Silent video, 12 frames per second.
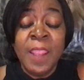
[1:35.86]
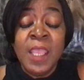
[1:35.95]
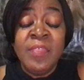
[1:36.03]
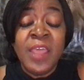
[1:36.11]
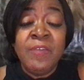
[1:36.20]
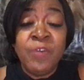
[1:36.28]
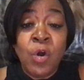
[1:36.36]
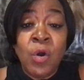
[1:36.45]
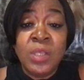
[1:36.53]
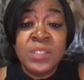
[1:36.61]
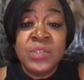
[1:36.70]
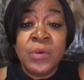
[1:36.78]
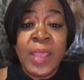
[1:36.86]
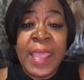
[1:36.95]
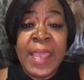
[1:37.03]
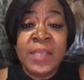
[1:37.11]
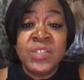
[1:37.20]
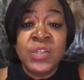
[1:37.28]
They've also
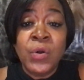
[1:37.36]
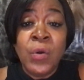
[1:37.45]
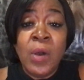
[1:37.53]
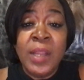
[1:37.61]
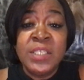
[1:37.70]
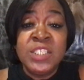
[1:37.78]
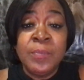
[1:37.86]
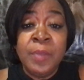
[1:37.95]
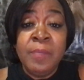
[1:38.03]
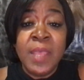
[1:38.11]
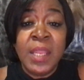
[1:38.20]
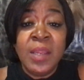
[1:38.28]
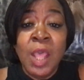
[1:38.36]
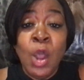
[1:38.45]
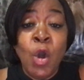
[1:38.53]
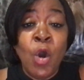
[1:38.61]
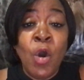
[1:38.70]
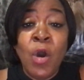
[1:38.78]
asked the court to permit
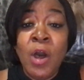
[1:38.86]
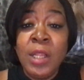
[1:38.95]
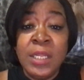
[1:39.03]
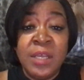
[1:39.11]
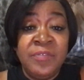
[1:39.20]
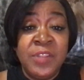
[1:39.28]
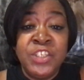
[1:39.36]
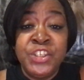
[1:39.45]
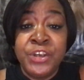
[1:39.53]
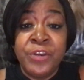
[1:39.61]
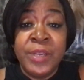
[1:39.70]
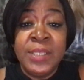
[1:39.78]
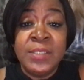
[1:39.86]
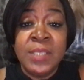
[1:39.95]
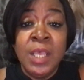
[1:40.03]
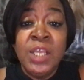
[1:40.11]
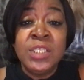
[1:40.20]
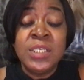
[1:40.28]
all of the jurors
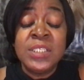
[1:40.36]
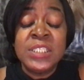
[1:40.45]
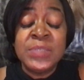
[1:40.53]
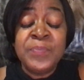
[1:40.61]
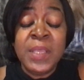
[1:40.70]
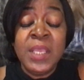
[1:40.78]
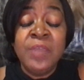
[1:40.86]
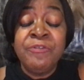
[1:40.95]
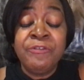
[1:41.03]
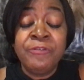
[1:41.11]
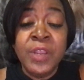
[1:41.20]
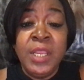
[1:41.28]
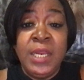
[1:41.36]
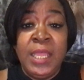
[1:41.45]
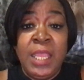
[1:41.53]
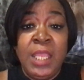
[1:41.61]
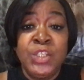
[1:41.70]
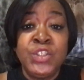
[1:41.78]
to speak
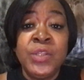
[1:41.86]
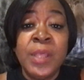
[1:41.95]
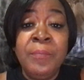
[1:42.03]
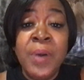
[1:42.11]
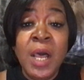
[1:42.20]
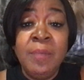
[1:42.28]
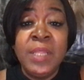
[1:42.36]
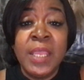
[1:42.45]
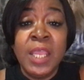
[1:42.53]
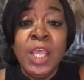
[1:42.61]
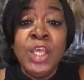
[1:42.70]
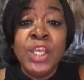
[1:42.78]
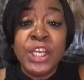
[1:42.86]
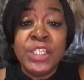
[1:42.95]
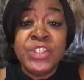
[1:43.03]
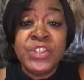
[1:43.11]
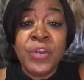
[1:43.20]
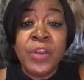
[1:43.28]
freely to the public
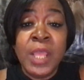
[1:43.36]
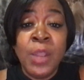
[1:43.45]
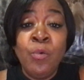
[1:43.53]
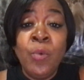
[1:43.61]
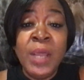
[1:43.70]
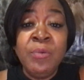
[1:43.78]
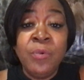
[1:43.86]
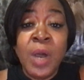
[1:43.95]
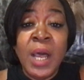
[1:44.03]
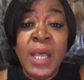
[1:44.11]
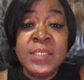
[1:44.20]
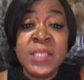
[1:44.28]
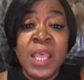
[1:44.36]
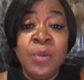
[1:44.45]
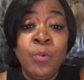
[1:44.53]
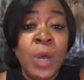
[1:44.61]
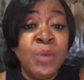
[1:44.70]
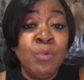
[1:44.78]
concerning what was and
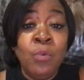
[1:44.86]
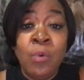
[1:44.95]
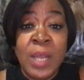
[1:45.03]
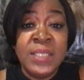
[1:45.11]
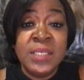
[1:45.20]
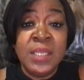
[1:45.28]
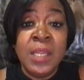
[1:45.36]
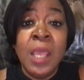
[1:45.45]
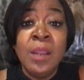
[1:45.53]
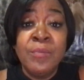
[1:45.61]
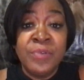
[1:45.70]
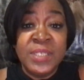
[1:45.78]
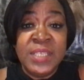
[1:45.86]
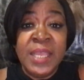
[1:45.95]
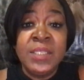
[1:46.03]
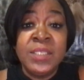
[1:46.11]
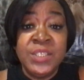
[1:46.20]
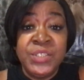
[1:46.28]
what wasn't
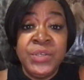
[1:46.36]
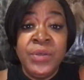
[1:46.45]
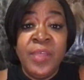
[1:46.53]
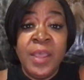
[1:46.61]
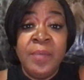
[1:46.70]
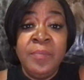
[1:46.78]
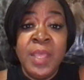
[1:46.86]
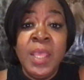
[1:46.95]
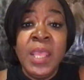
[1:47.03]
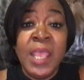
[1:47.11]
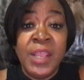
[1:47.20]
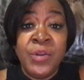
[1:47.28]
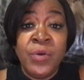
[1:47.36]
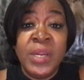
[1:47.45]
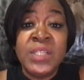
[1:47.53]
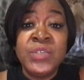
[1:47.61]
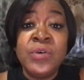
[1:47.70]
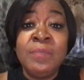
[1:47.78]
presented to them in order
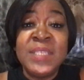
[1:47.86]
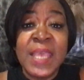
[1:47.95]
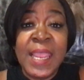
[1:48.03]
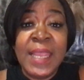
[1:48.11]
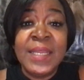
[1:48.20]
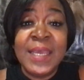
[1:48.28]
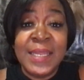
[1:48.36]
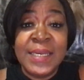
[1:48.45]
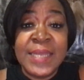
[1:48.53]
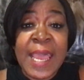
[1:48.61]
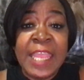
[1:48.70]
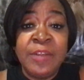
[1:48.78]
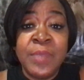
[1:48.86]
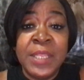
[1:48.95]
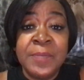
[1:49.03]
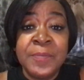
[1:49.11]
to obtain an indictment.